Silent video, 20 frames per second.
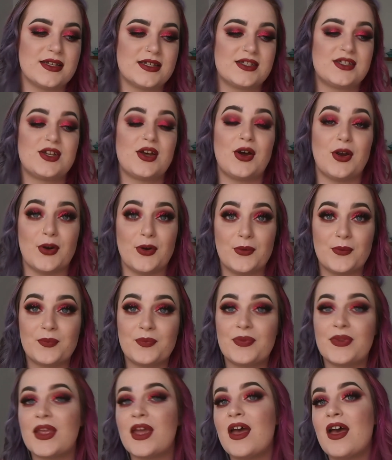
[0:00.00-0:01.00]
So
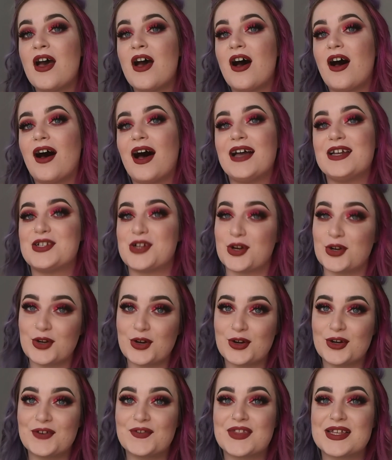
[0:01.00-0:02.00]
I don't
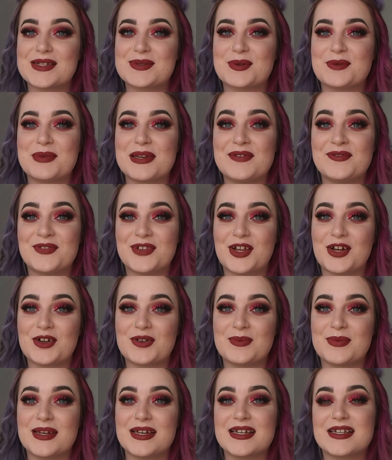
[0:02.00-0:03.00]
know if this will be
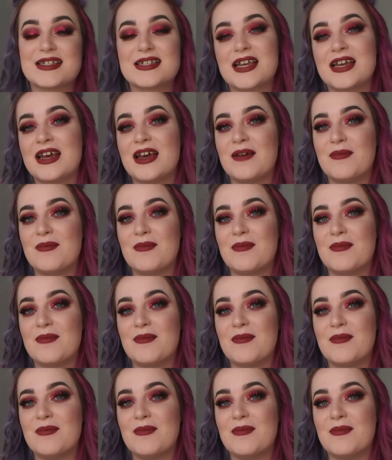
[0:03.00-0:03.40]
Vlogmas,